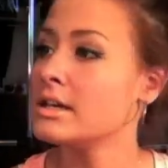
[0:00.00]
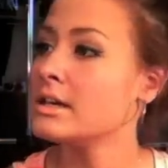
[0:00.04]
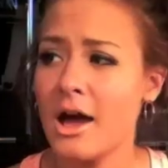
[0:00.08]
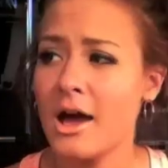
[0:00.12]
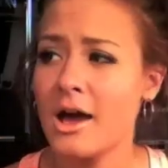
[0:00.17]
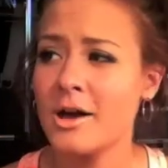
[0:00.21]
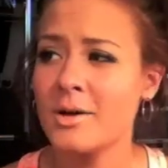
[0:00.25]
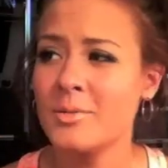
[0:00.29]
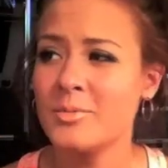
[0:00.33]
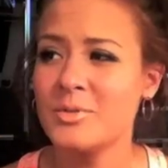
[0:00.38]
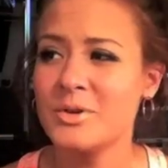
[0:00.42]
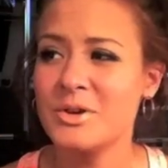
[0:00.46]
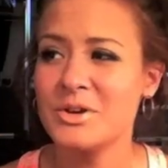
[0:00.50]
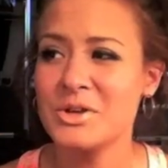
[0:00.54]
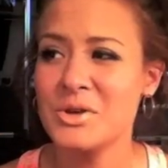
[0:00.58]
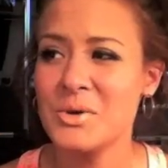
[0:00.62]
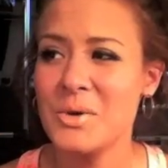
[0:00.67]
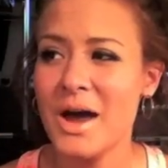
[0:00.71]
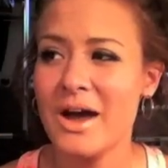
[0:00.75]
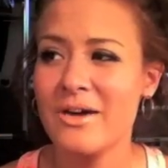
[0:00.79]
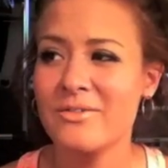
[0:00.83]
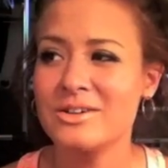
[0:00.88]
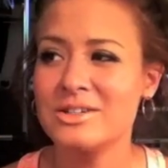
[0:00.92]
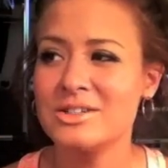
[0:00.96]
Will you
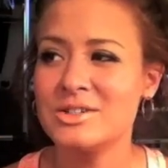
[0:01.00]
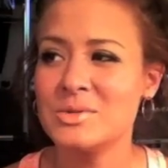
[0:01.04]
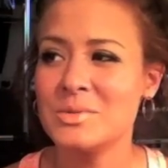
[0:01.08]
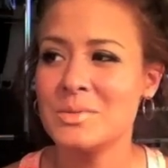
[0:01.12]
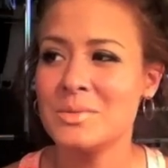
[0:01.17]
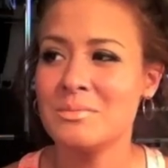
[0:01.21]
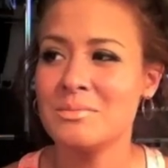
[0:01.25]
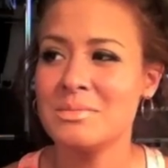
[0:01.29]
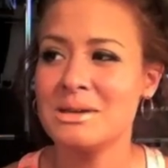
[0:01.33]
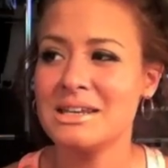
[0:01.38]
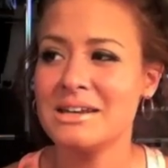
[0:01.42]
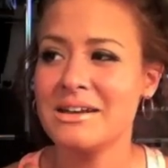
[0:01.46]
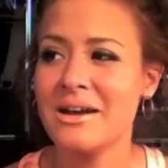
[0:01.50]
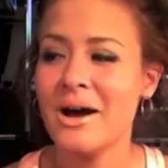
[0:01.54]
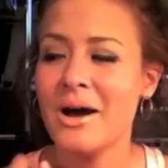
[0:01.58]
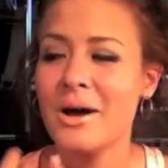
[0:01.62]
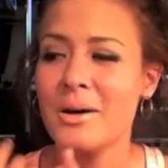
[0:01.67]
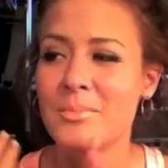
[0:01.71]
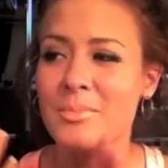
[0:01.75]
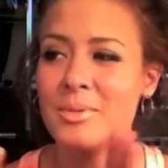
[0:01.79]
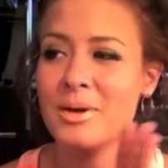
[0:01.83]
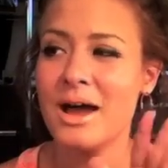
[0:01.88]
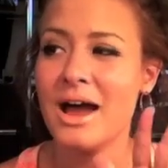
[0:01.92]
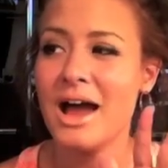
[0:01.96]
ever do a
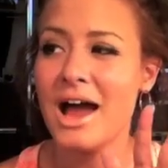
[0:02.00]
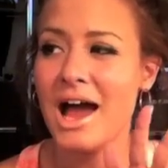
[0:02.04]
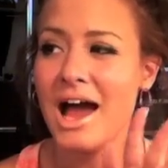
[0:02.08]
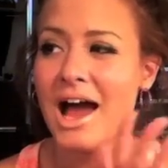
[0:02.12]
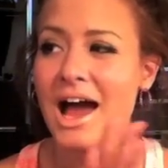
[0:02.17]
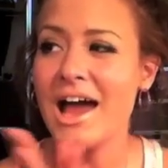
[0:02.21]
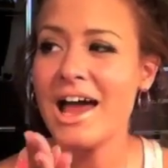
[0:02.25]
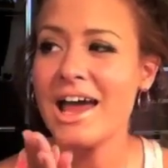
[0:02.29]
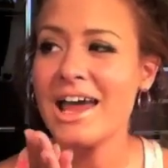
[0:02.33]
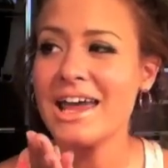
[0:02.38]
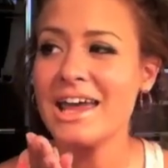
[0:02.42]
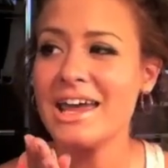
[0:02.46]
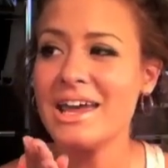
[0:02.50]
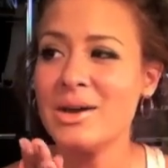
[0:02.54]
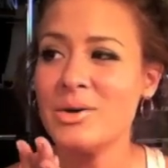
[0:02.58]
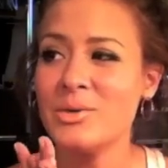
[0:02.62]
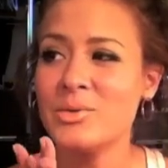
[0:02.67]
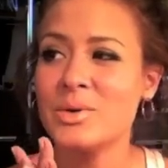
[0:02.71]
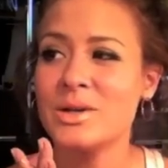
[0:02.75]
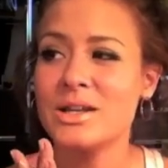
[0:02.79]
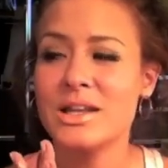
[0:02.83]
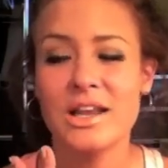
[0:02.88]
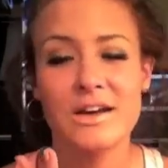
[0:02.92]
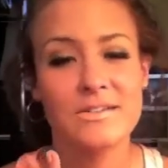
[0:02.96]
meetup? I
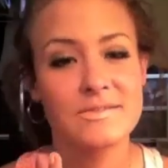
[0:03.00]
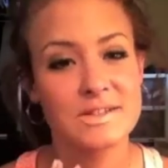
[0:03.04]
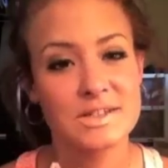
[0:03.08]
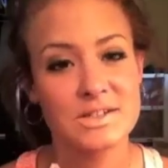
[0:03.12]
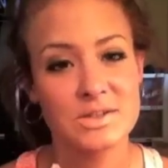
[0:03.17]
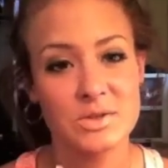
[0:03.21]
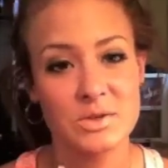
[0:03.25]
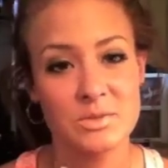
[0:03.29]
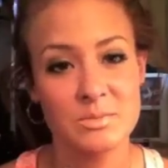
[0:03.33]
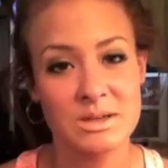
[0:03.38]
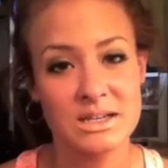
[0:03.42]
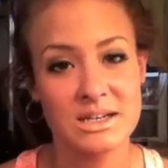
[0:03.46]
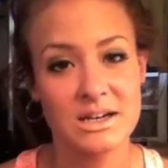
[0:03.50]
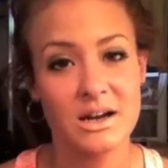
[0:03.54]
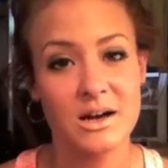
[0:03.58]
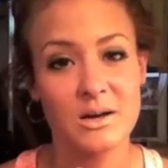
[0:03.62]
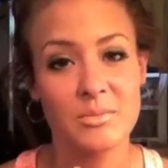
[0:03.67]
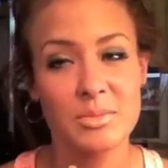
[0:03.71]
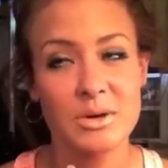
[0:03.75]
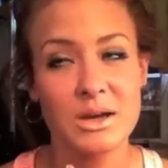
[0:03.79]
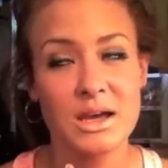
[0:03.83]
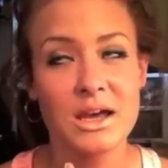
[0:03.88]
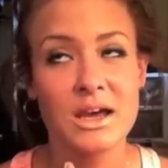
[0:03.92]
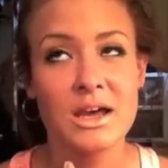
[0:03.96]
would love to do a
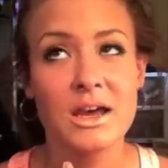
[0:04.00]
meetup.